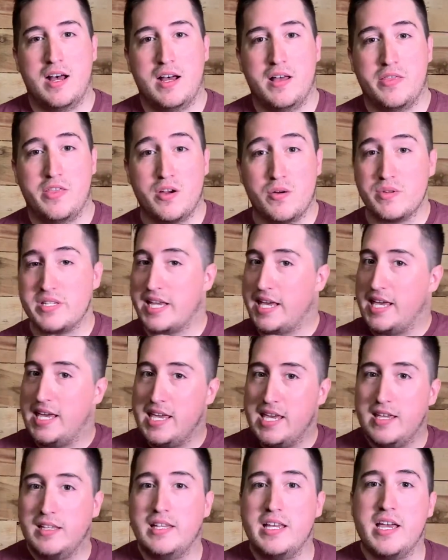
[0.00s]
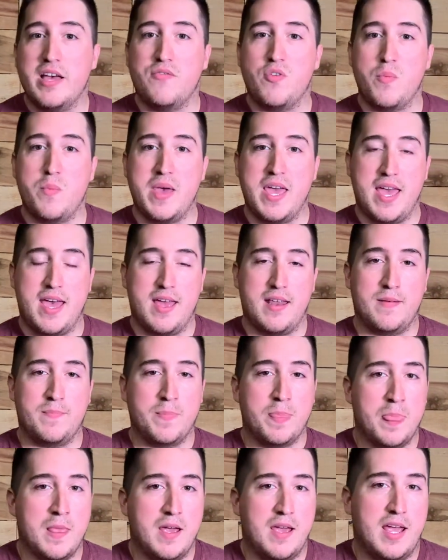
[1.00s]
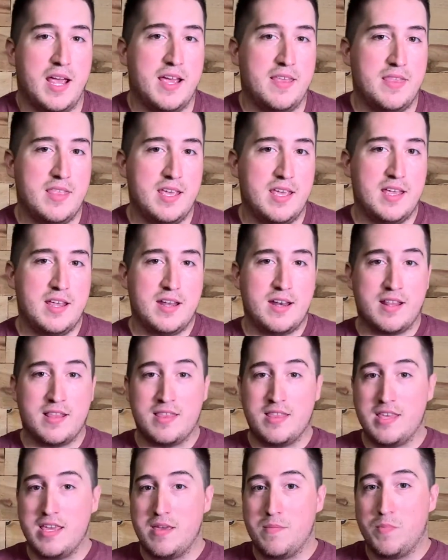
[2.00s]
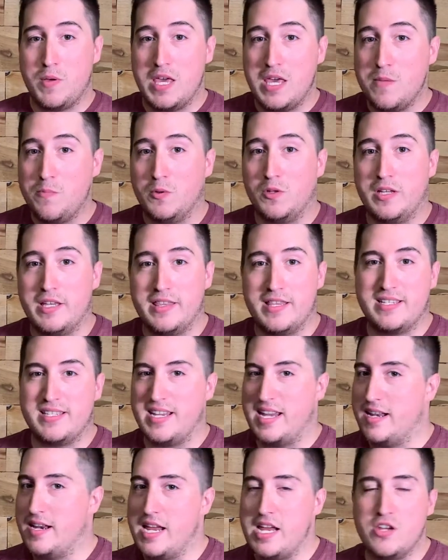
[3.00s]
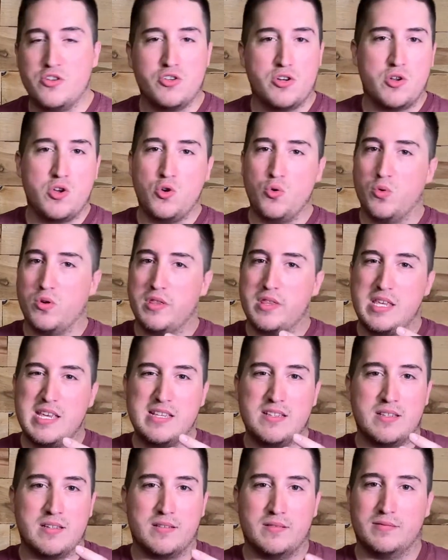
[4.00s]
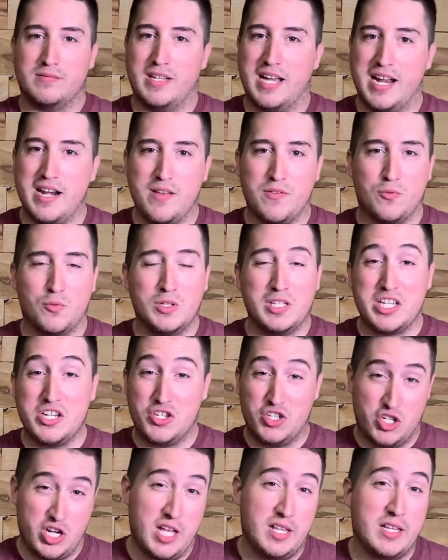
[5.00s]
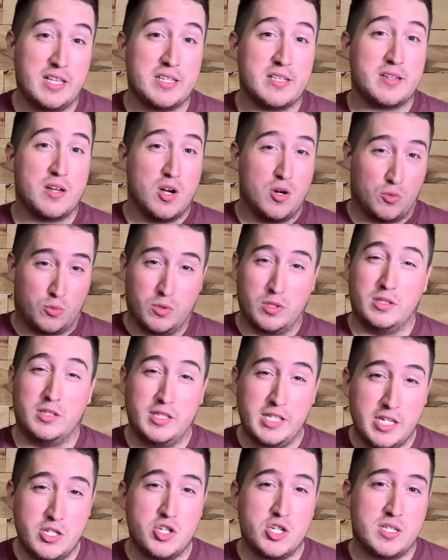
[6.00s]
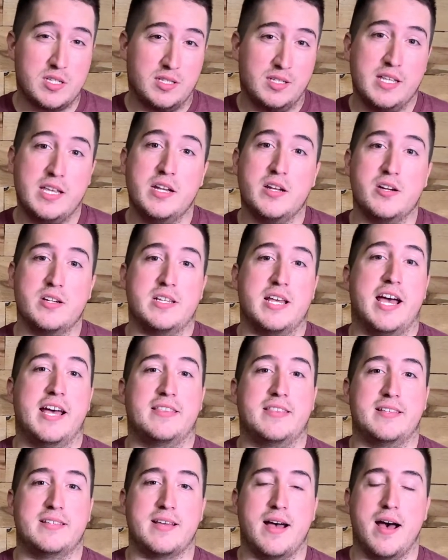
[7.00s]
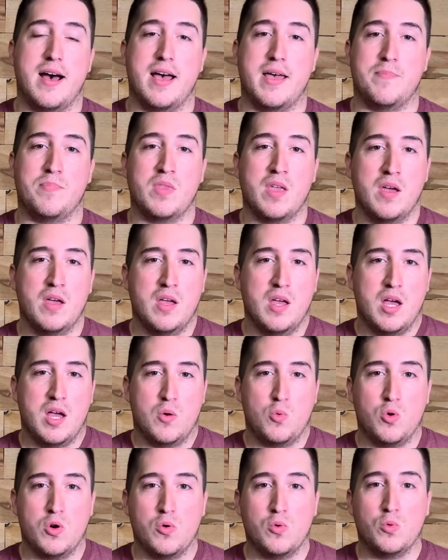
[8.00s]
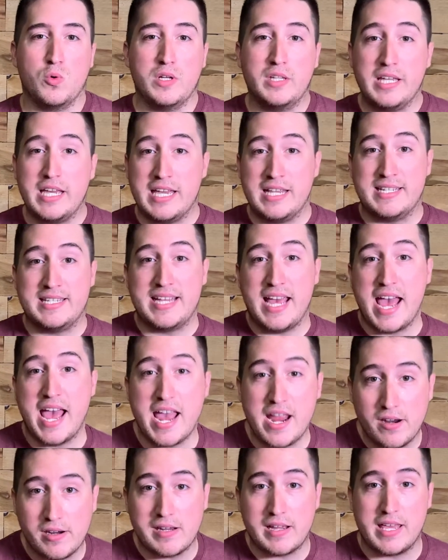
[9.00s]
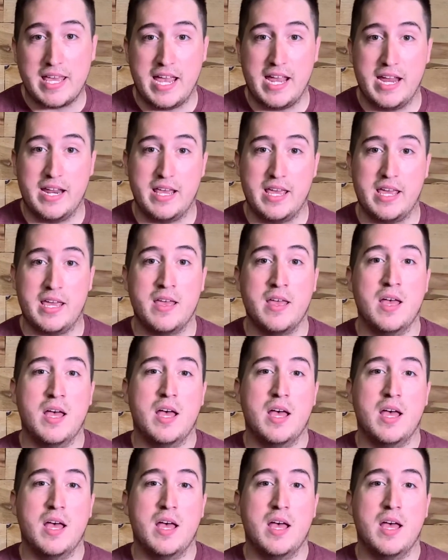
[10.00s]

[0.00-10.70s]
There was a healing of a man, and then the people in the Sanhedrin, who were these kind of really jealous religious leaders at the time, were really interrogating